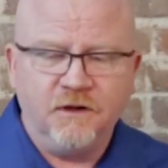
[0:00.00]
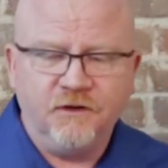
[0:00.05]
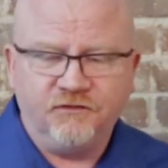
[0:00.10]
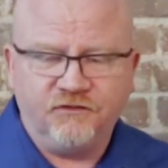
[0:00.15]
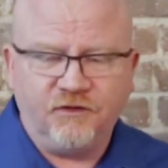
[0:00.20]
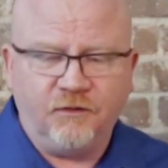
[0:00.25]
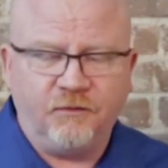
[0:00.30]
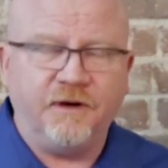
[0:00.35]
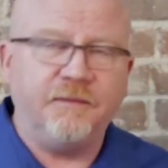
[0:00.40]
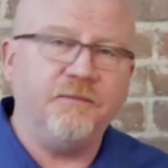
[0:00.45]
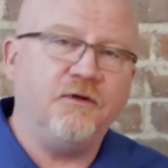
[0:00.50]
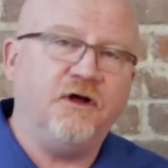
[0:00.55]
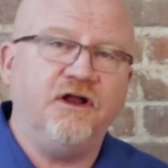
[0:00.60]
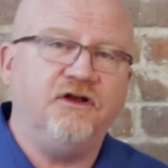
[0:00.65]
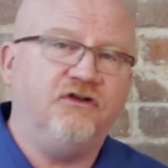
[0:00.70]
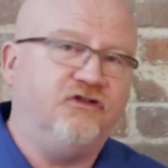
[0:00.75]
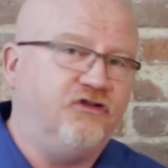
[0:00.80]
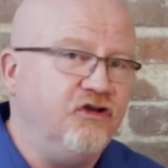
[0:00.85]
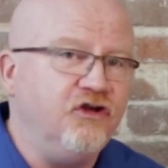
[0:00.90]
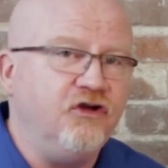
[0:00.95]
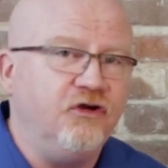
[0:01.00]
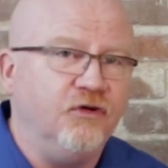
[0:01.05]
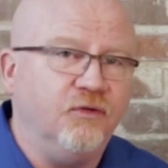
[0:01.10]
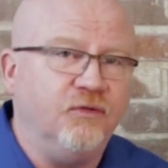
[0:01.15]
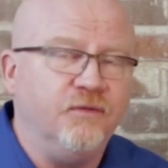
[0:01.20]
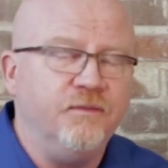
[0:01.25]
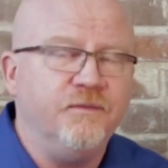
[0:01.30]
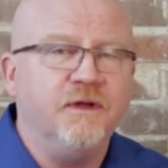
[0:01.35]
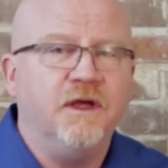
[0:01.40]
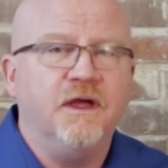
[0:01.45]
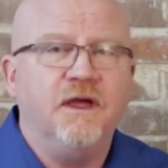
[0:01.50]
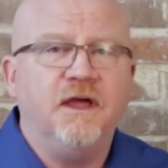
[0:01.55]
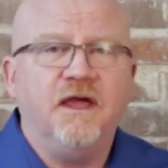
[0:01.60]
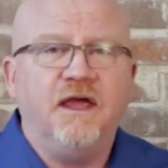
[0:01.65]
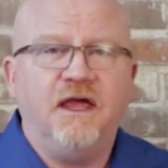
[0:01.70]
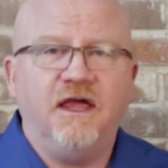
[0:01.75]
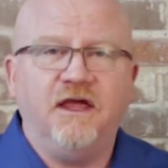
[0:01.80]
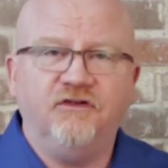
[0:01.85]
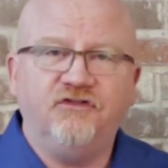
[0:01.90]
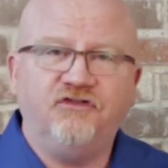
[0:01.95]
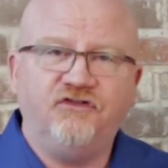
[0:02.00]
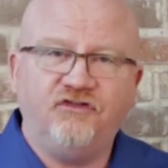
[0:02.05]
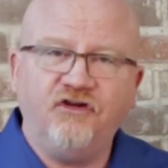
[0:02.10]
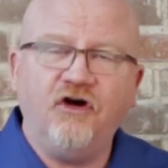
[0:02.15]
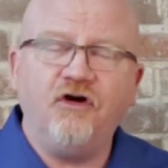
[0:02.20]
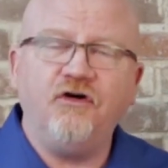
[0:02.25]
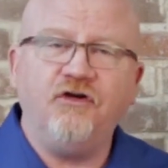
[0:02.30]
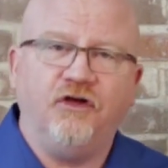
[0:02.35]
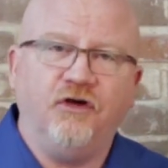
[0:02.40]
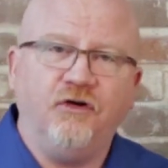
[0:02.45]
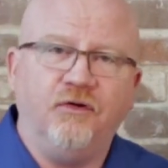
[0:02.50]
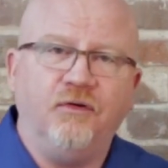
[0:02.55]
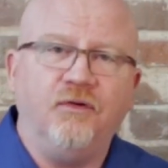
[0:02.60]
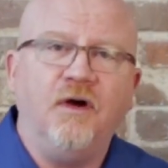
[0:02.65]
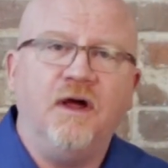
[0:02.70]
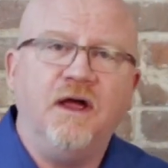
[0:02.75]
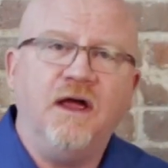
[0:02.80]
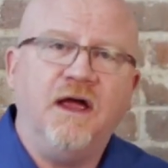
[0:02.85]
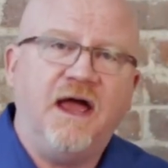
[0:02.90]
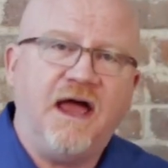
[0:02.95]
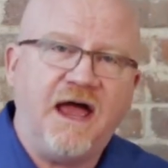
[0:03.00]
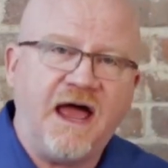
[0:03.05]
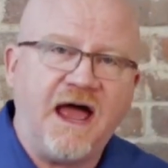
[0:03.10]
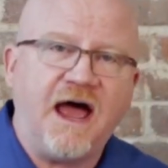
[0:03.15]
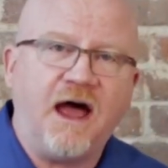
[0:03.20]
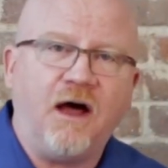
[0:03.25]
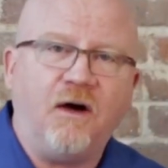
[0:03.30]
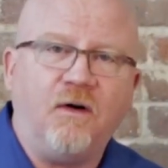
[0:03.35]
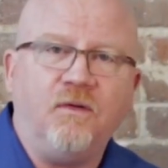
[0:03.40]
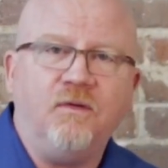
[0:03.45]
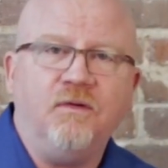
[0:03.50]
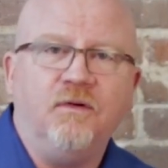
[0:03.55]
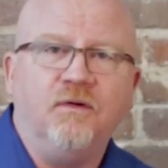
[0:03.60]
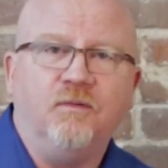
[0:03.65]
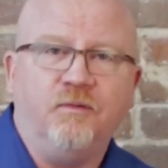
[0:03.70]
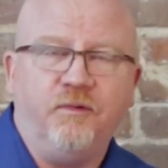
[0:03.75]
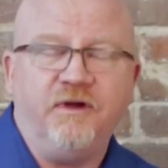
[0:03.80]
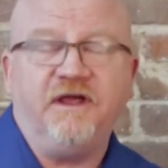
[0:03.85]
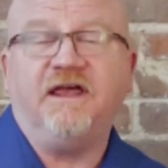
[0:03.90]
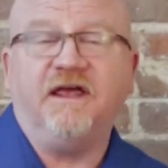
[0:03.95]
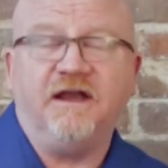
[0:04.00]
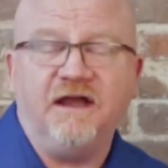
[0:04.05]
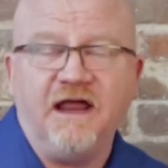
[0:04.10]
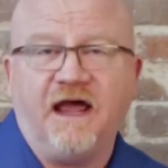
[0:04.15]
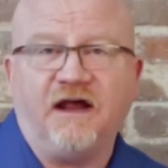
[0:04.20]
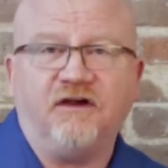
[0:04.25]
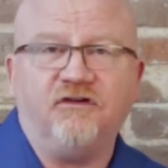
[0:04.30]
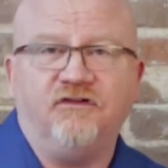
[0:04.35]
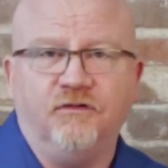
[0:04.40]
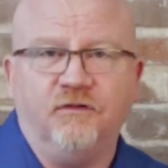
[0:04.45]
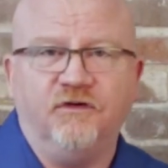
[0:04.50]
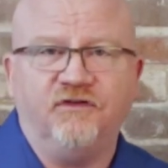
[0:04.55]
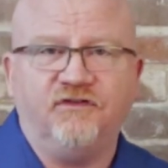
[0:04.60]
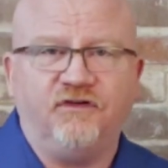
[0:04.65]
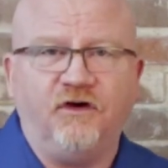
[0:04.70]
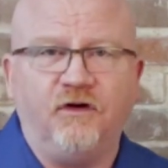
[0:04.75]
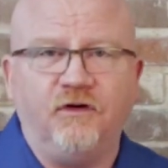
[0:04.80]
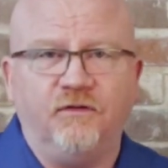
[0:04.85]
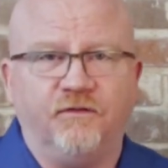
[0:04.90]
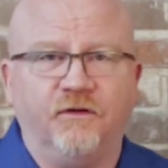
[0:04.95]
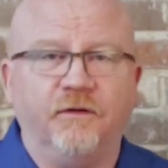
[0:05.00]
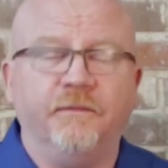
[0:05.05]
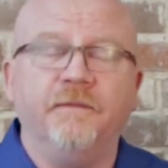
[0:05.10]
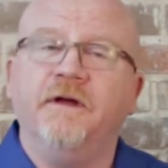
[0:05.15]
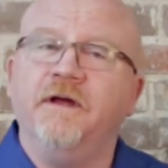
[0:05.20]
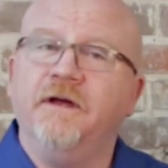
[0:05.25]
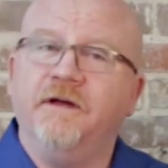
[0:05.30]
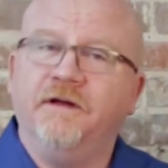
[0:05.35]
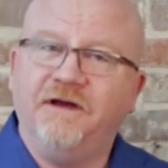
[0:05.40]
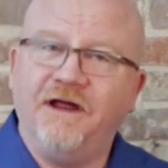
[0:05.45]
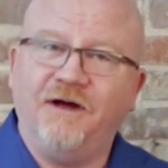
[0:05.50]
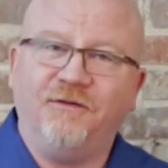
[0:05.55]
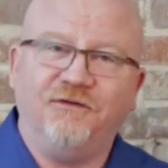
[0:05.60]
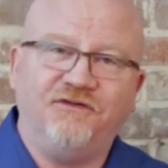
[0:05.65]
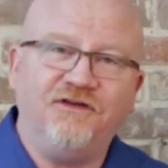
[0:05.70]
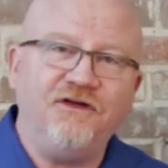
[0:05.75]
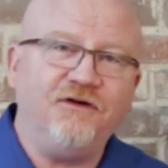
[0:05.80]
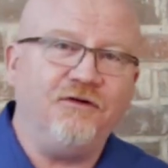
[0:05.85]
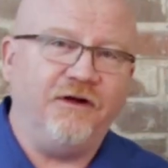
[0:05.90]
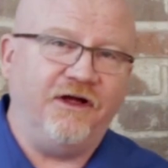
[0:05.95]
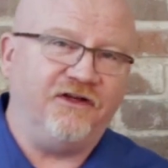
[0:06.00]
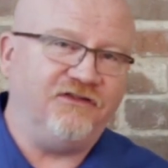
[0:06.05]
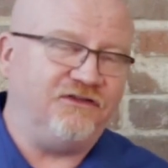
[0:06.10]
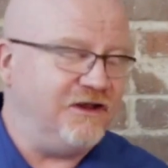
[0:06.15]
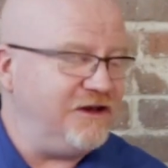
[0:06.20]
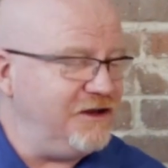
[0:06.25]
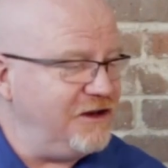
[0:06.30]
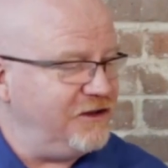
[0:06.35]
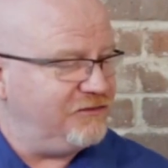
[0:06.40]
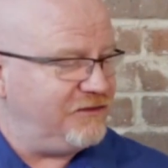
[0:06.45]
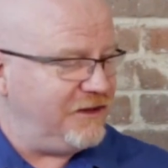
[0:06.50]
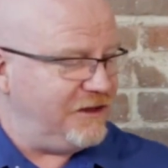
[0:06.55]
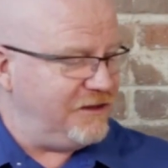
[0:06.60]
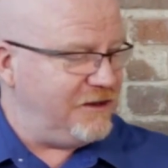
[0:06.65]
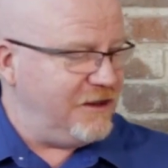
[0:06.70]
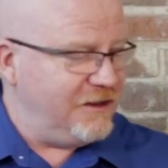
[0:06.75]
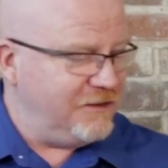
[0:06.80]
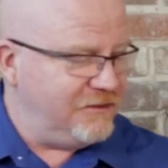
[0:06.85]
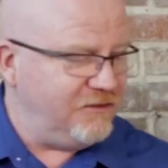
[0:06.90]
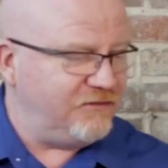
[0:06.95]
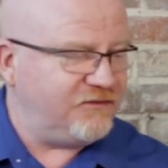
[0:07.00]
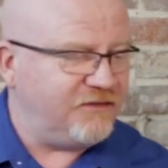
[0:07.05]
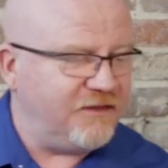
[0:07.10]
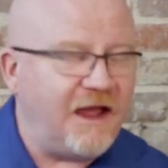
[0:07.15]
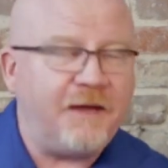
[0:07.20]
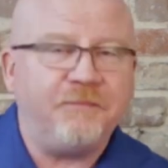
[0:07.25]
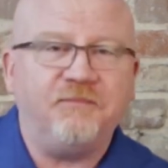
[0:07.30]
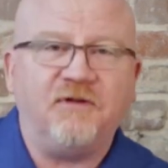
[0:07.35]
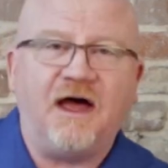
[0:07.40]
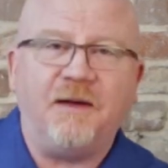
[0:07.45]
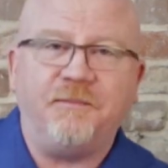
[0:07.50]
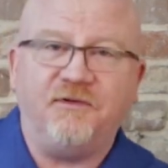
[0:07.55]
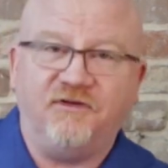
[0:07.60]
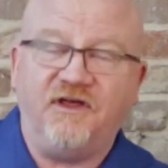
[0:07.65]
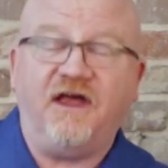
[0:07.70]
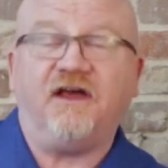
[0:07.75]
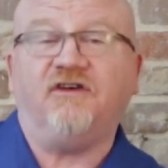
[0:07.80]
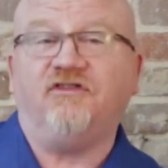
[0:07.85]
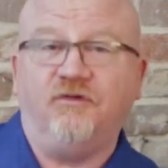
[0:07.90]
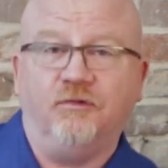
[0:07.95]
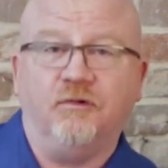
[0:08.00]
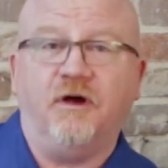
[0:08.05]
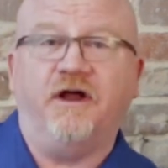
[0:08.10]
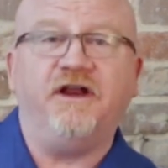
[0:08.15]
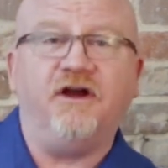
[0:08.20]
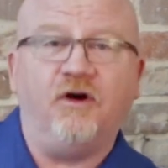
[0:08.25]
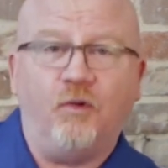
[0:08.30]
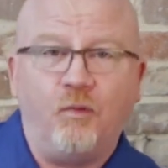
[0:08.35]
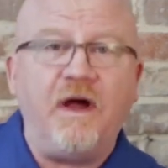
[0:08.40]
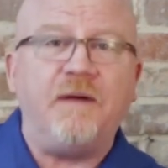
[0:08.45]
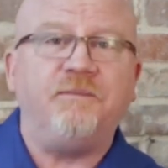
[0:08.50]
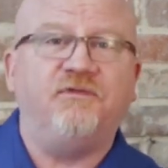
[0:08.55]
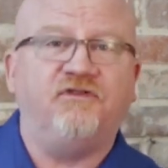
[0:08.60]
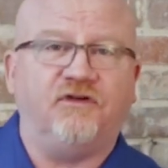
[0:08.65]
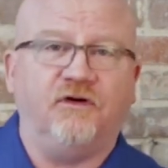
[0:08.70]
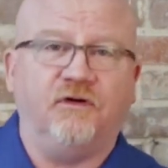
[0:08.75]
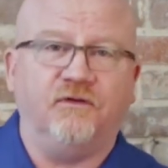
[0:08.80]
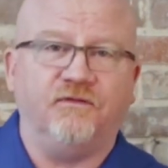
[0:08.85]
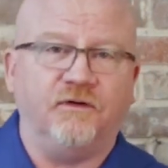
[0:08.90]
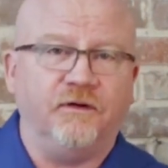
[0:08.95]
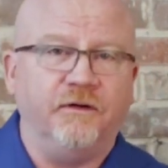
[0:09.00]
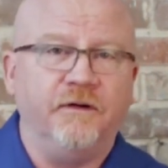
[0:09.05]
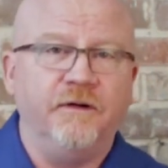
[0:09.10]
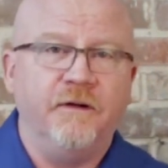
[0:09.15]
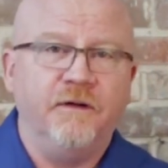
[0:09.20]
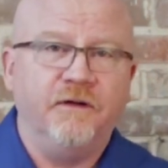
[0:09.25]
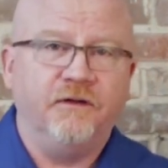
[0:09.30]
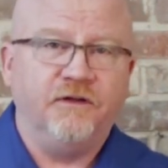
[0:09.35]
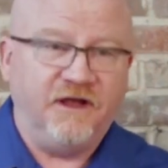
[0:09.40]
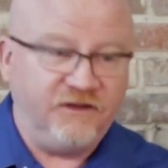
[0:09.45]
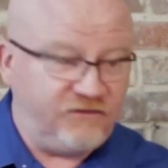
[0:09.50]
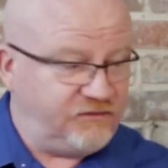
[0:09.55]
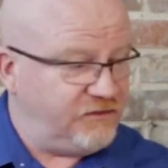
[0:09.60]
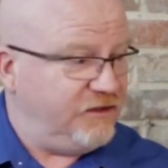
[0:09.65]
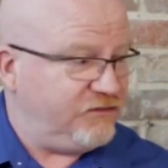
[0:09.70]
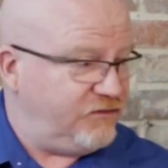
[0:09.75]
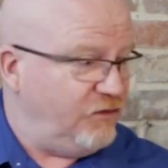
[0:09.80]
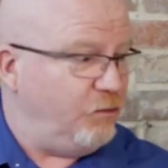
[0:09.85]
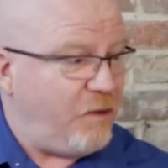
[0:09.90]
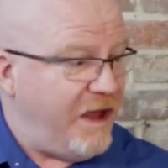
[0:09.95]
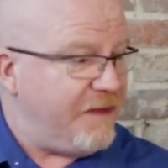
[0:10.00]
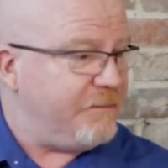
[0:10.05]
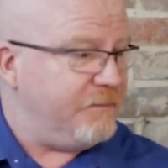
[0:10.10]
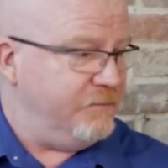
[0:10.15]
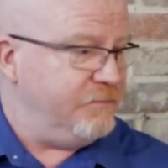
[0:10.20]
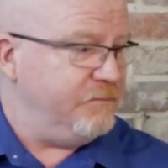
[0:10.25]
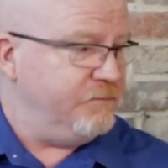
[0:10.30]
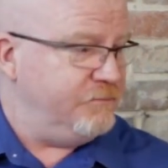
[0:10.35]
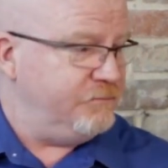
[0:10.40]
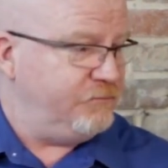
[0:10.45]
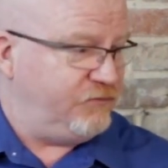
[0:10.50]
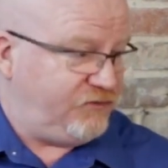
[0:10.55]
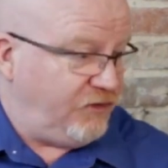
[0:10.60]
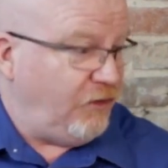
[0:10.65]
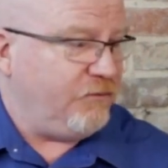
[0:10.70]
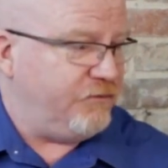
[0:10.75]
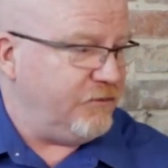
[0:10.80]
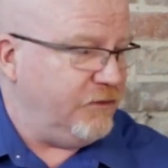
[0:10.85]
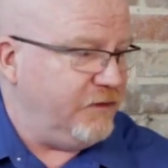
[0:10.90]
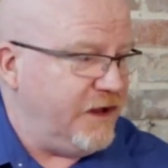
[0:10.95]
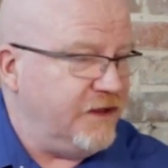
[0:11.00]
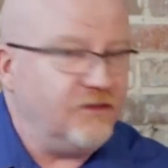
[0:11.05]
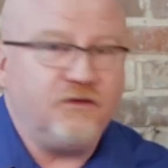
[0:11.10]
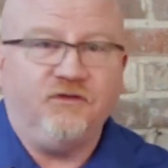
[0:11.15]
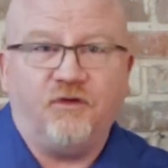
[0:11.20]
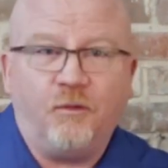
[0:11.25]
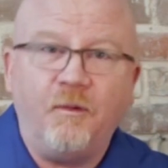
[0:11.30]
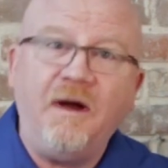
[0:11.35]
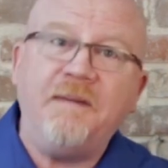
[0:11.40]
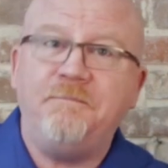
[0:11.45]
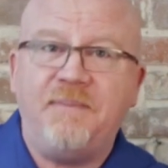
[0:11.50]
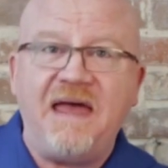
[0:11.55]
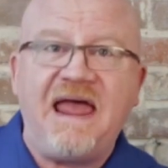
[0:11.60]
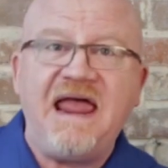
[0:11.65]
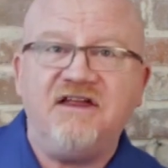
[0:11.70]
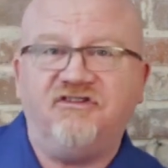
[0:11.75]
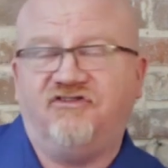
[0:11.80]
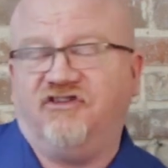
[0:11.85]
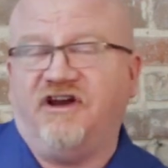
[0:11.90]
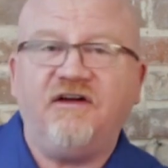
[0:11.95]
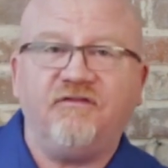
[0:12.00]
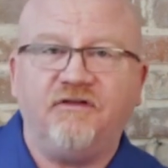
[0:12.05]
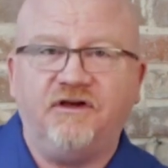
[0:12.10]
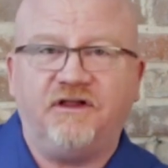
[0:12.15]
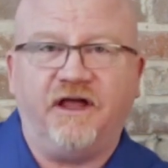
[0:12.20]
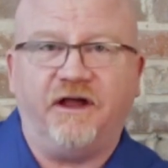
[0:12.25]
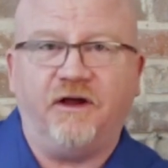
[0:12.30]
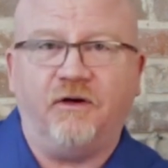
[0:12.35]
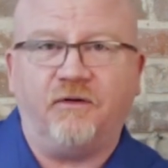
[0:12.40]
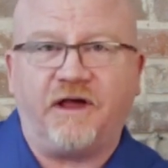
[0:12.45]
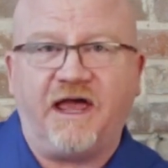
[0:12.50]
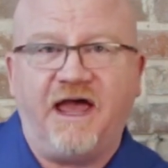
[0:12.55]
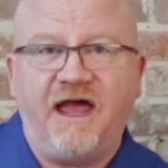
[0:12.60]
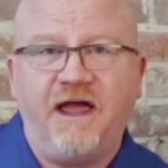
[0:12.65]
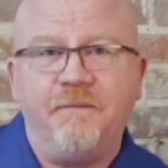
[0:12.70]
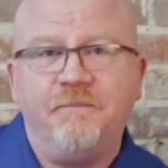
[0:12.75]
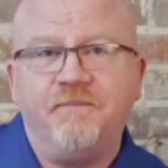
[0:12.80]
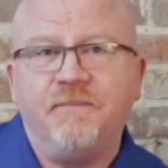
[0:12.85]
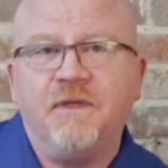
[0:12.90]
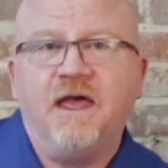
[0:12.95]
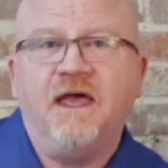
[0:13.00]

So what I'm going to do is show you how we connect to a server. Now what's interesting is that this laptop is actually running a web server. It's, it's a web server, and there's a web page and everything, okay?